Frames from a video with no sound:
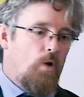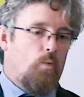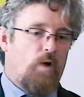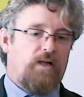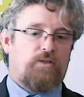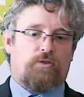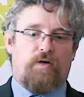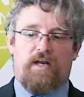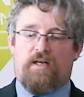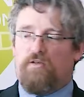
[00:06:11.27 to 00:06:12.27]

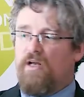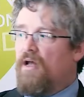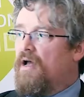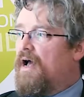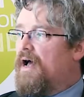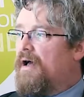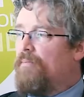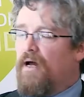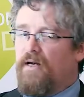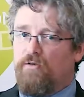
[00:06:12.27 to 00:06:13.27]
Well-trained,
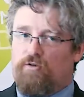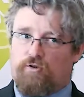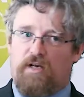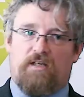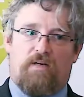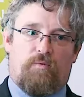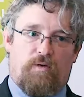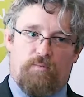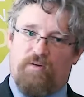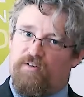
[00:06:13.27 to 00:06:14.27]
and I use trained
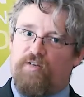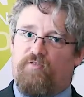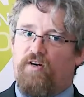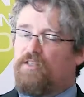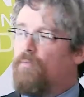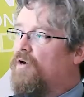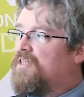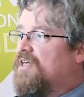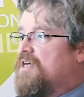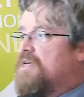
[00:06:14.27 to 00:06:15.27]
with a very small
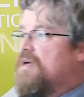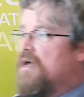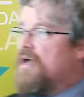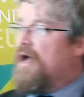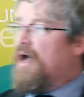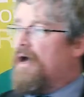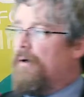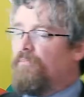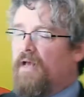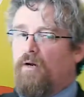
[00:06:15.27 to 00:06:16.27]
t,
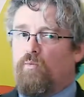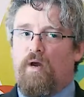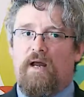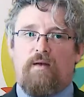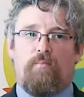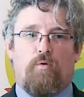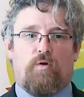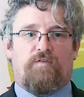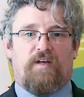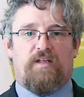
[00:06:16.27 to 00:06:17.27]
and
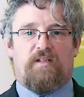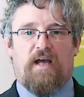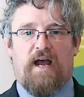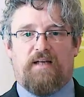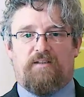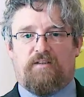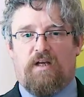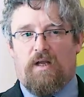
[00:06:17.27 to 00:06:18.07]
well-motivated and,